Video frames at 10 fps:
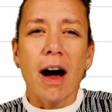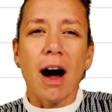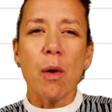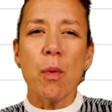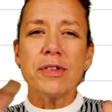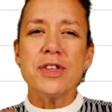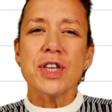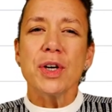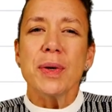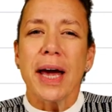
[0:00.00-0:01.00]
I want
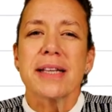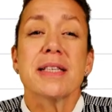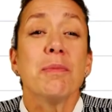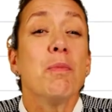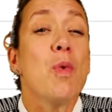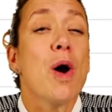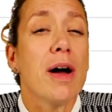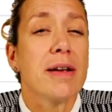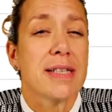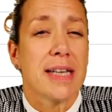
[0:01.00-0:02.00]
to get some words